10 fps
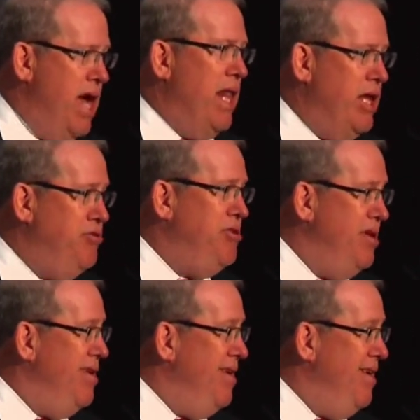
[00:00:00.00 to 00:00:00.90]

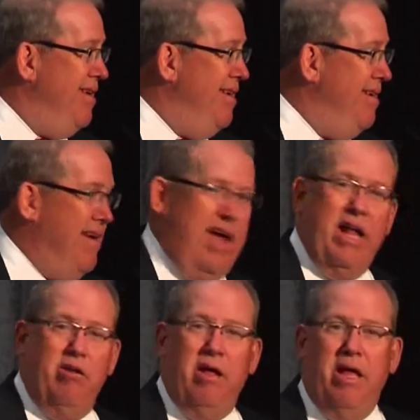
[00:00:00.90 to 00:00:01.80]
knowledge,
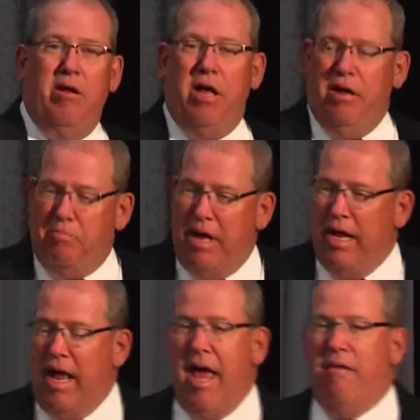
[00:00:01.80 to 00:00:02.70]

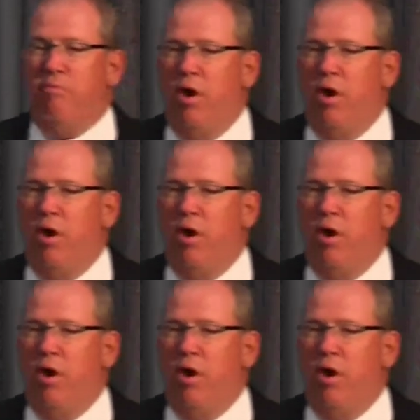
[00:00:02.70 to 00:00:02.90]
and have